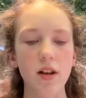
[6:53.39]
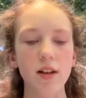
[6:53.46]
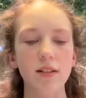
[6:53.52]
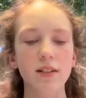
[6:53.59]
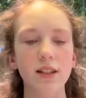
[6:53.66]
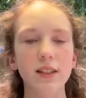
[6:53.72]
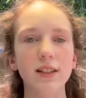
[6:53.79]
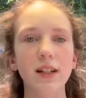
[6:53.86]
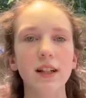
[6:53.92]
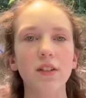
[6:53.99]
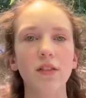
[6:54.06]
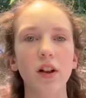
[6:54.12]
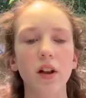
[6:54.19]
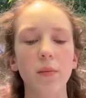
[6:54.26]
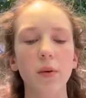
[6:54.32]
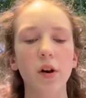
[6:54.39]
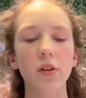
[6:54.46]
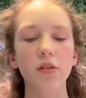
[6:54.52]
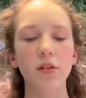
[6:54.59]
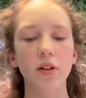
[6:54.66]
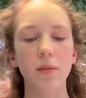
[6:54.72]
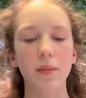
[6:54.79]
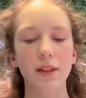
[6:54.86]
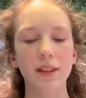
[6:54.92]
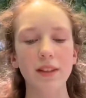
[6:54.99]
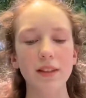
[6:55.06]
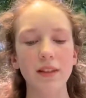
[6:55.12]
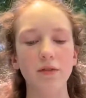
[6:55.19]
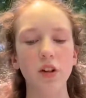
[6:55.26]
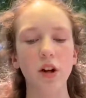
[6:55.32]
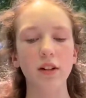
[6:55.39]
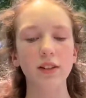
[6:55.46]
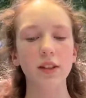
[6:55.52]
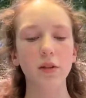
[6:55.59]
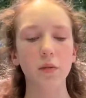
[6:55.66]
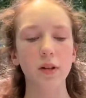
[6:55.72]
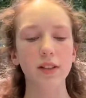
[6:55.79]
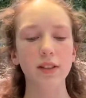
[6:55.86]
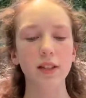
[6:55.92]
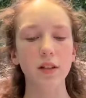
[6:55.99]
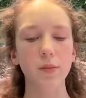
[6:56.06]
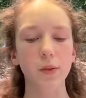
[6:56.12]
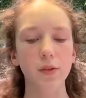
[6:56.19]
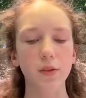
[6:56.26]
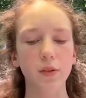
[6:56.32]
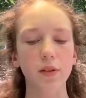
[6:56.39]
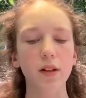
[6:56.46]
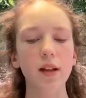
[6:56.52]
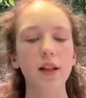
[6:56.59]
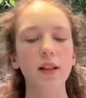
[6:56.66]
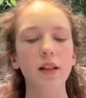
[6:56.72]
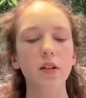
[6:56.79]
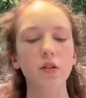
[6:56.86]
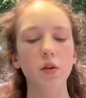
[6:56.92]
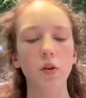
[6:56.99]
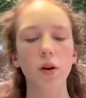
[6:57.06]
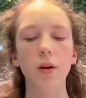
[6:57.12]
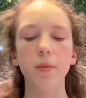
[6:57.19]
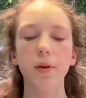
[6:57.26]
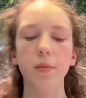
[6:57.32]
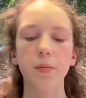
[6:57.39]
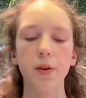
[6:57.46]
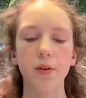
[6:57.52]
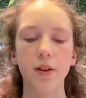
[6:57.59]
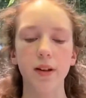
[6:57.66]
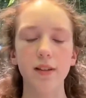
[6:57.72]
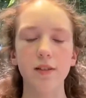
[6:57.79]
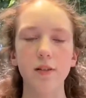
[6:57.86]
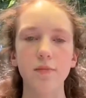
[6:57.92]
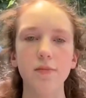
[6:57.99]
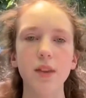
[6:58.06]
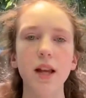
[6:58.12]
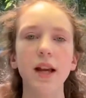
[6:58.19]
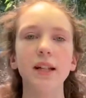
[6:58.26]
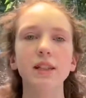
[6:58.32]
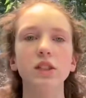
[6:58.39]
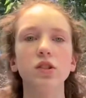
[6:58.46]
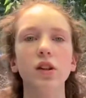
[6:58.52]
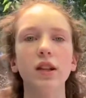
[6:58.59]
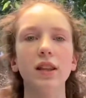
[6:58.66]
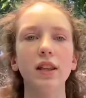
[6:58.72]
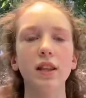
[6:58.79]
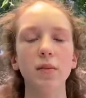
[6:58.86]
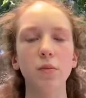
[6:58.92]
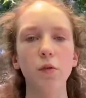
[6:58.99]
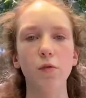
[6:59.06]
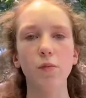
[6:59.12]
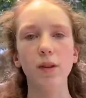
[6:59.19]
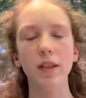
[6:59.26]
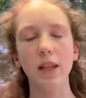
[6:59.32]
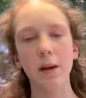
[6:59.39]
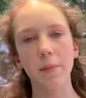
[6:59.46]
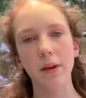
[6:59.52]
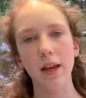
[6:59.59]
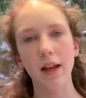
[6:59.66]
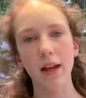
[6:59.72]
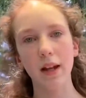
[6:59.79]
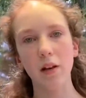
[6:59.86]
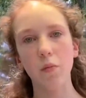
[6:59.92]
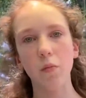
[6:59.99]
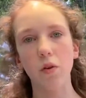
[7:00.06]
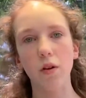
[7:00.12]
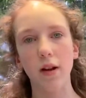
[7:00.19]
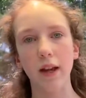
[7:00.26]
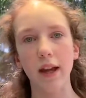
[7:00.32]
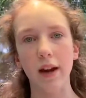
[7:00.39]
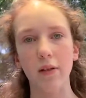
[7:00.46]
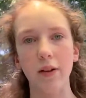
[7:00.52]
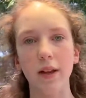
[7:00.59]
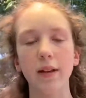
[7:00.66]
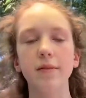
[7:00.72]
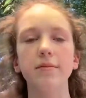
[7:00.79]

states can develop alternate methods of toxic waste disposal that don't harm communities and strengthen the movement that began in Warren County.